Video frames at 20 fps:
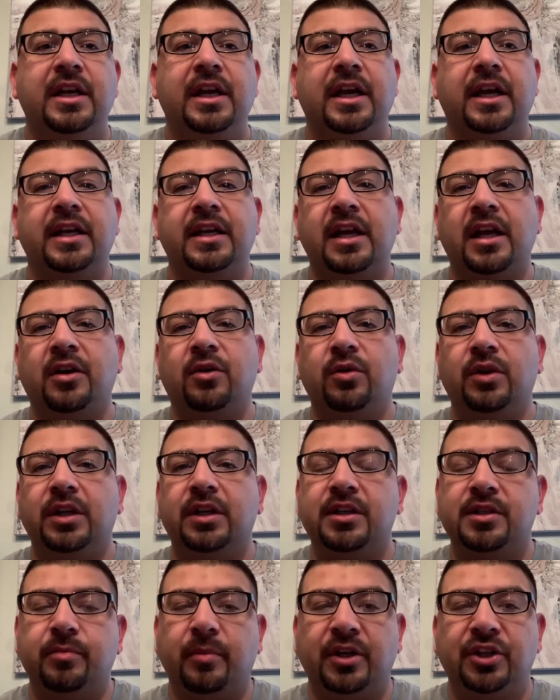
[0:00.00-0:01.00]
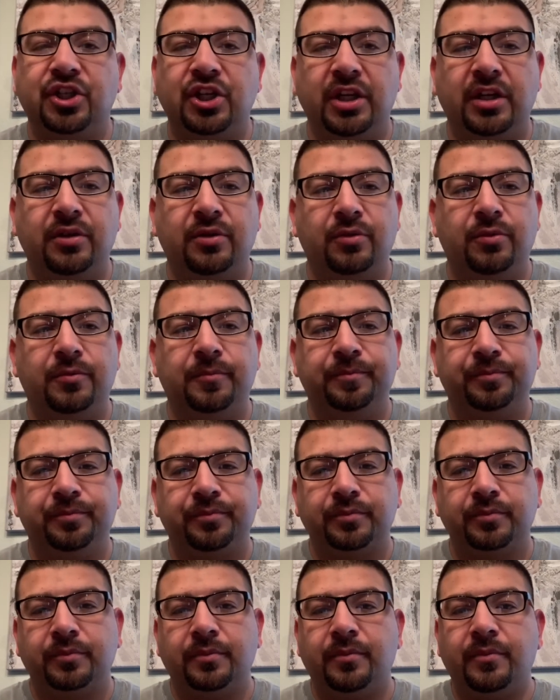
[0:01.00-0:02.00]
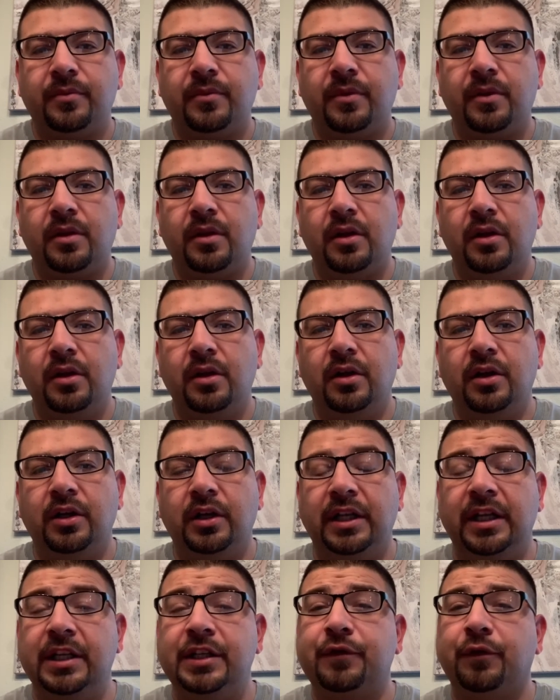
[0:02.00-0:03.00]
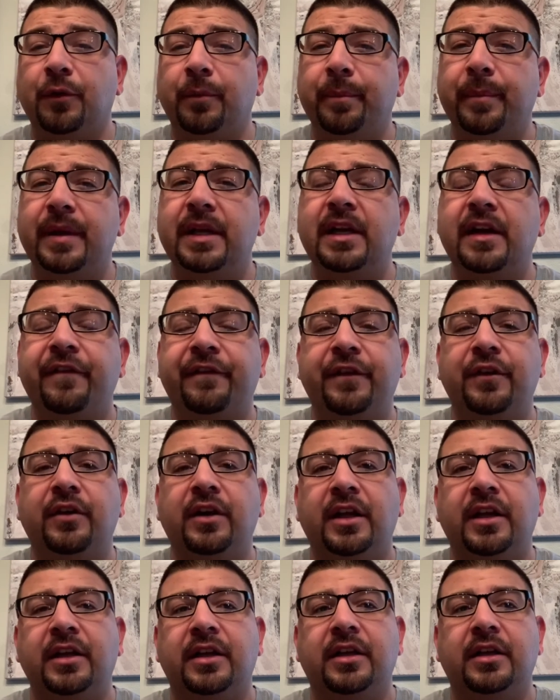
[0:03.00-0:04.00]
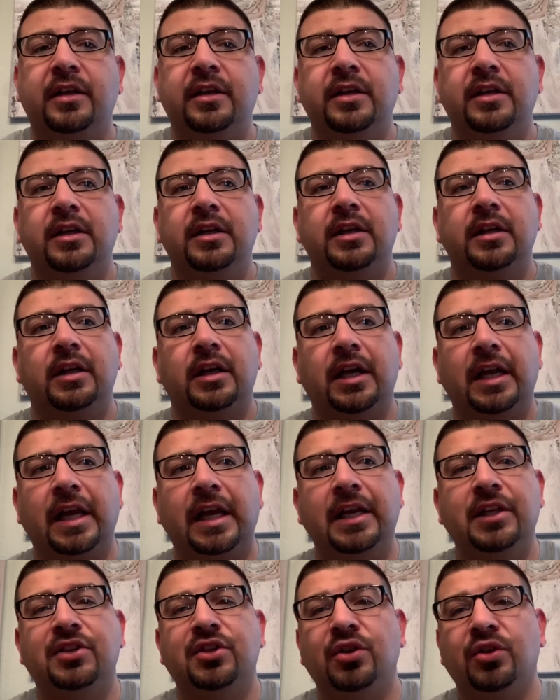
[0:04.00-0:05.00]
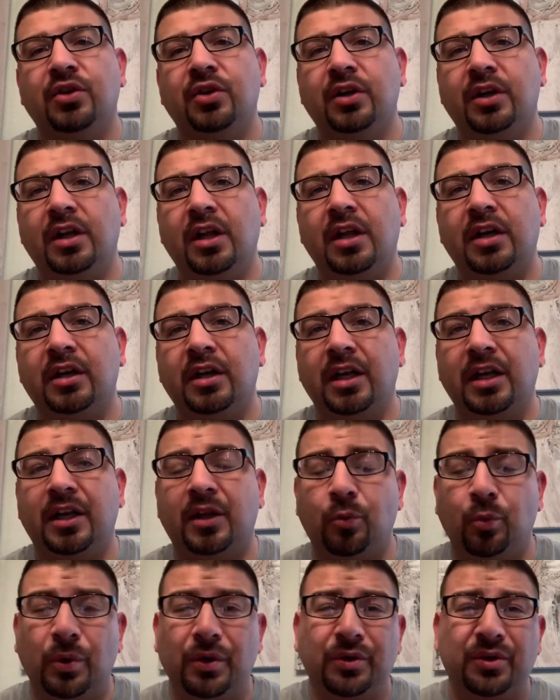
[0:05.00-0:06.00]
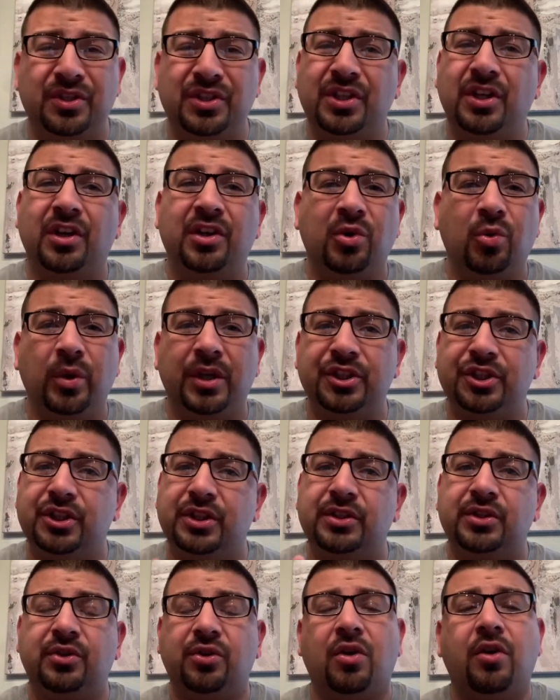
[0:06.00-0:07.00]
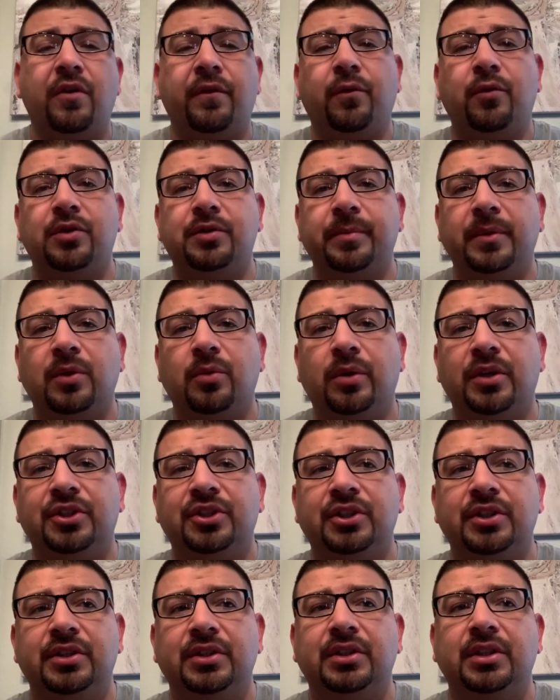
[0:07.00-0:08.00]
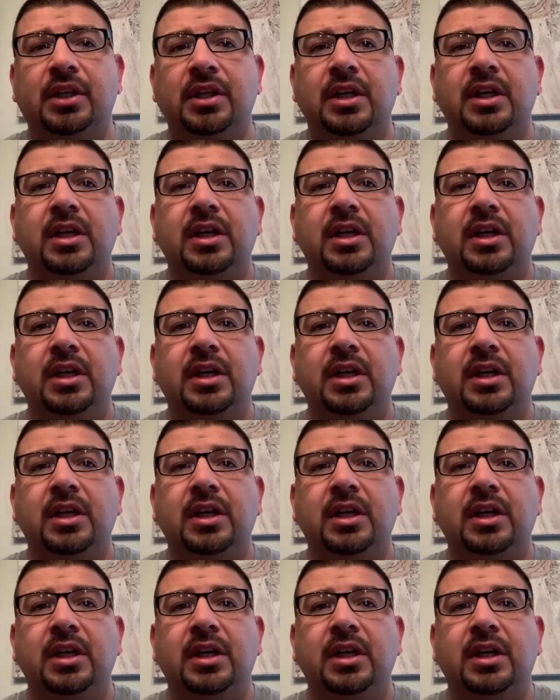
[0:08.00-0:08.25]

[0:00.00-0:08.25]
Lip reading: And not only does my channel, at least for me, I feel like answer a lot of like, whether it's gun questions or law enforcement questions,